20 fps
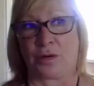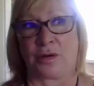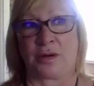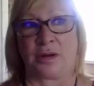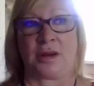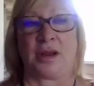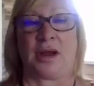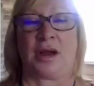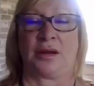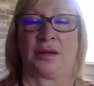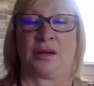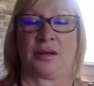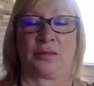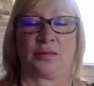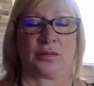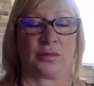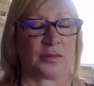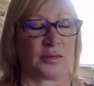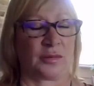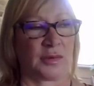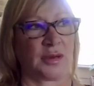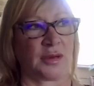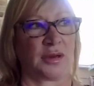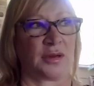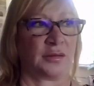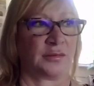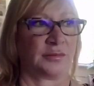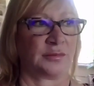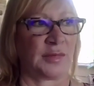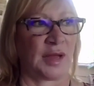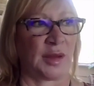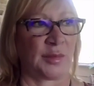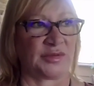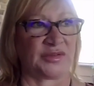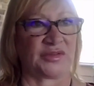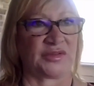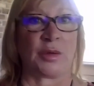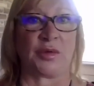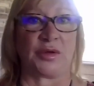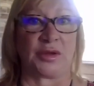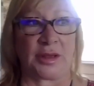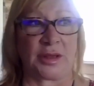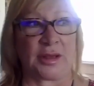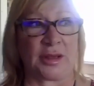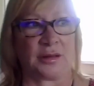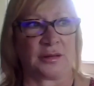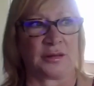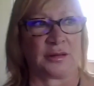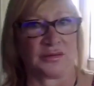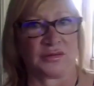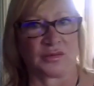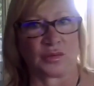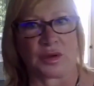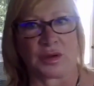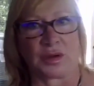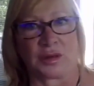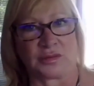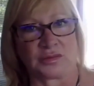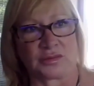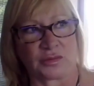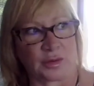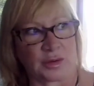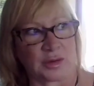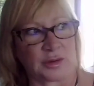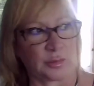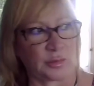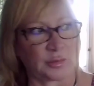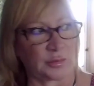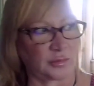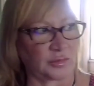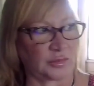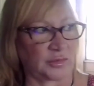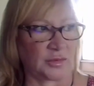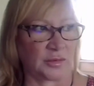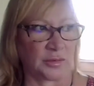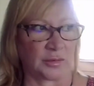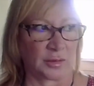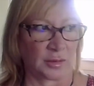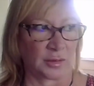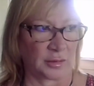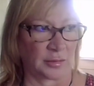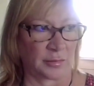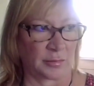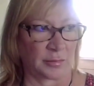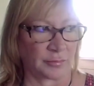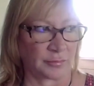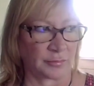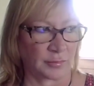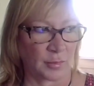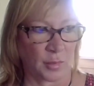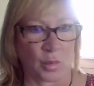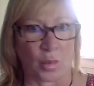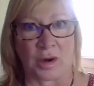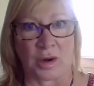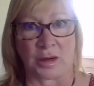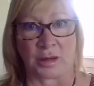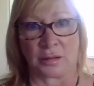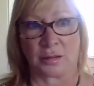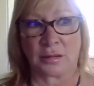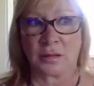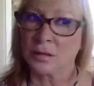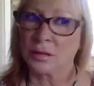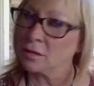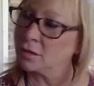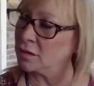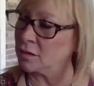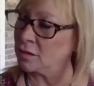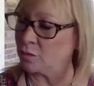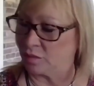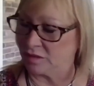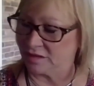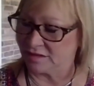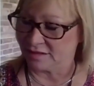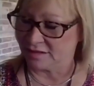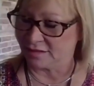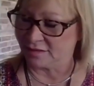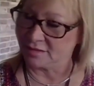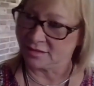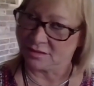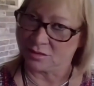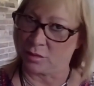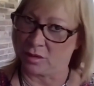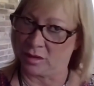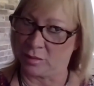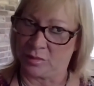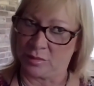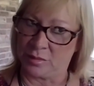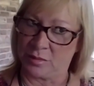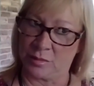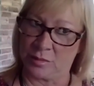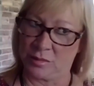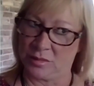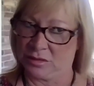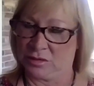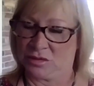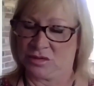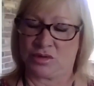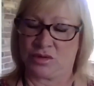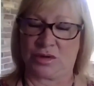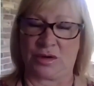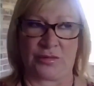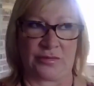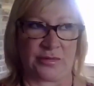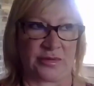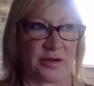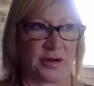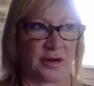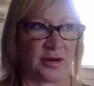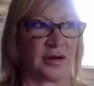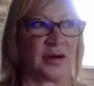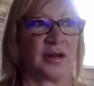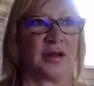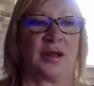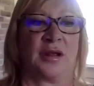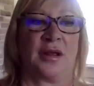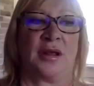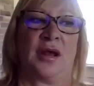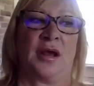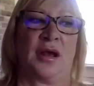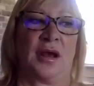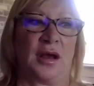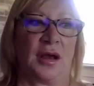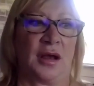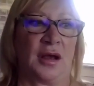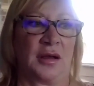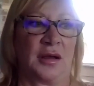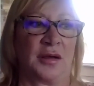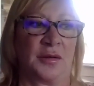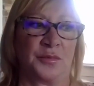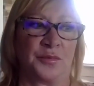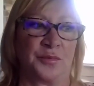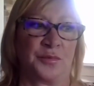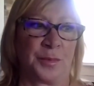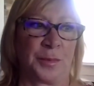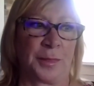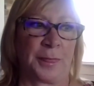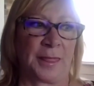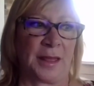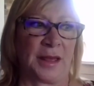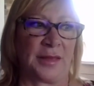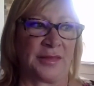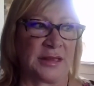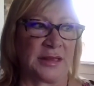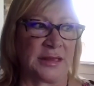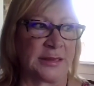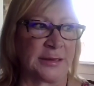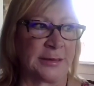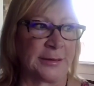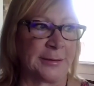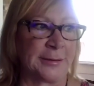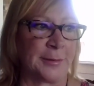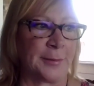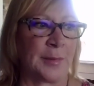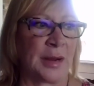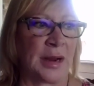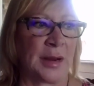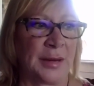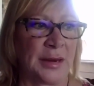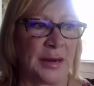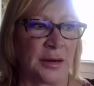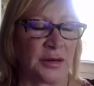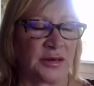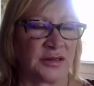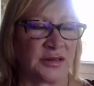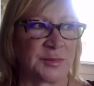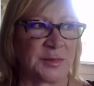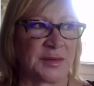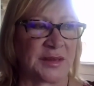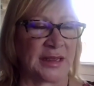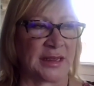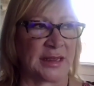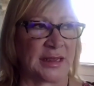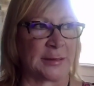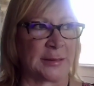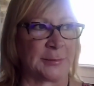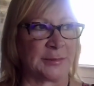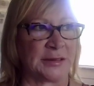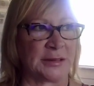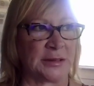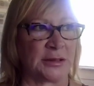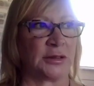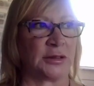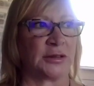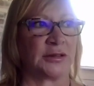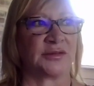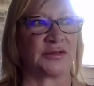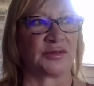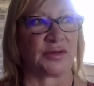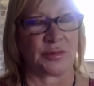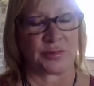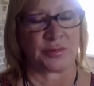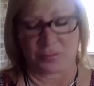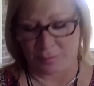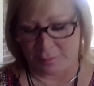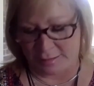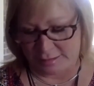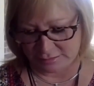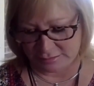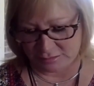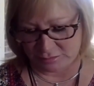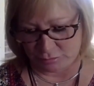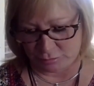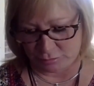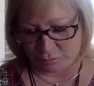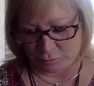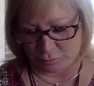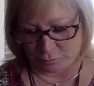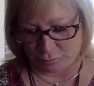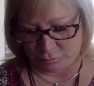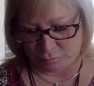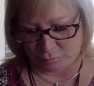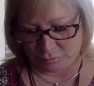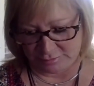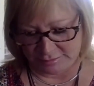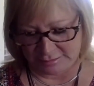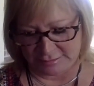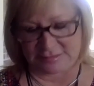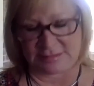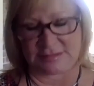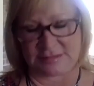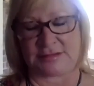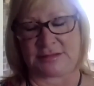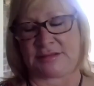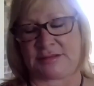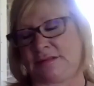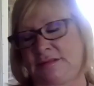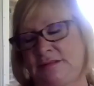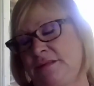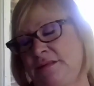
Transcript: And I'm a sommelier as well, so I did wine business, the wine industry over there. And then my parents became ill, and so I moved back to Texas.